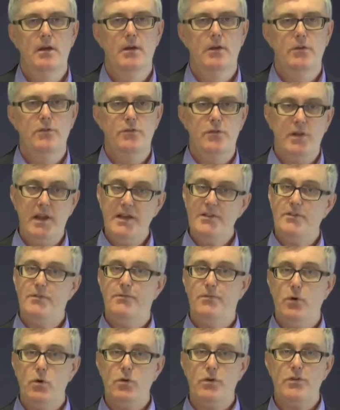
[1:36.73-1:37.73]
So let's
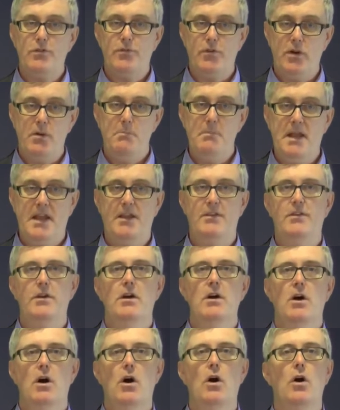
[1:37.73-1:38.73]
focus for a minute
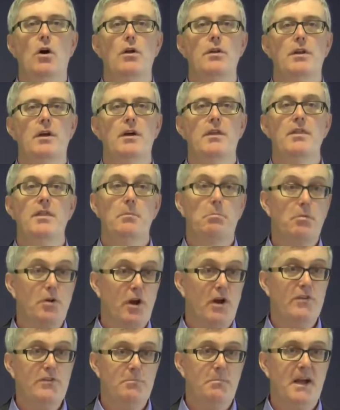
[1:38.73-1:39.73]
on the
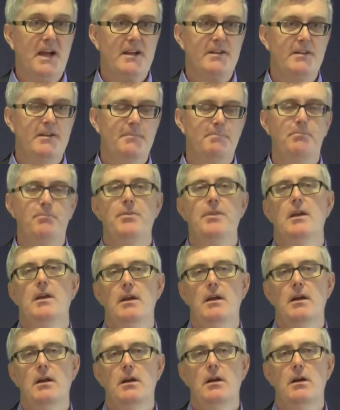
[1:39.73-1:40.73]
prospect.
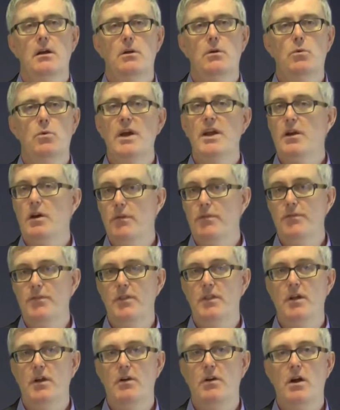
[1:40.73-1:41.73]
Quite
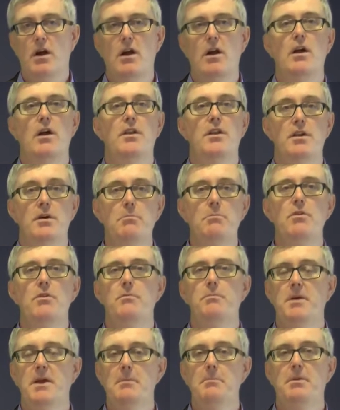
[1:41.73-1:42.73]
often there are a number
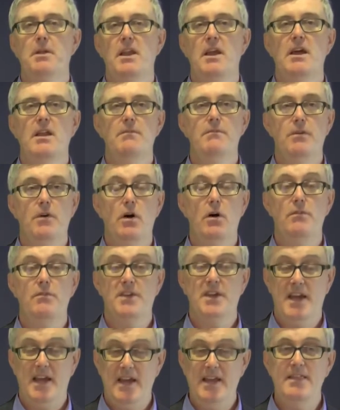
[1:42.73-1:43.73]
of people
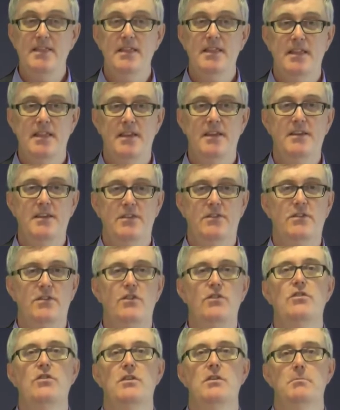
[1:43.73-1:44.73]
involved in the
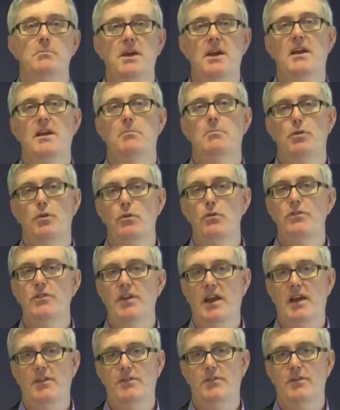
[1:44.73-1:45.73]
decision-making
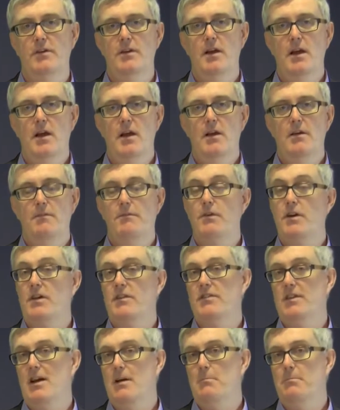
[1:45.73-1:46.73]
process. For
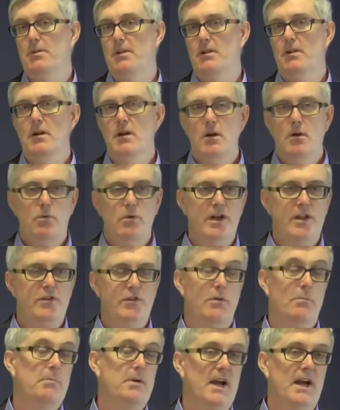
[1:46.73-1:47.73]
example, when
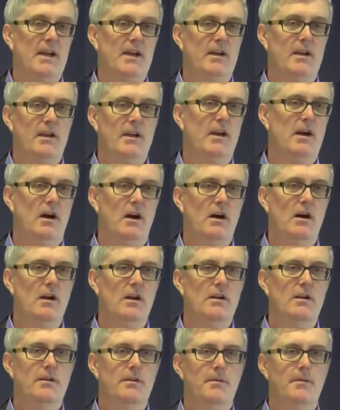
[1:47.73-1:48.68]
you're buying a car,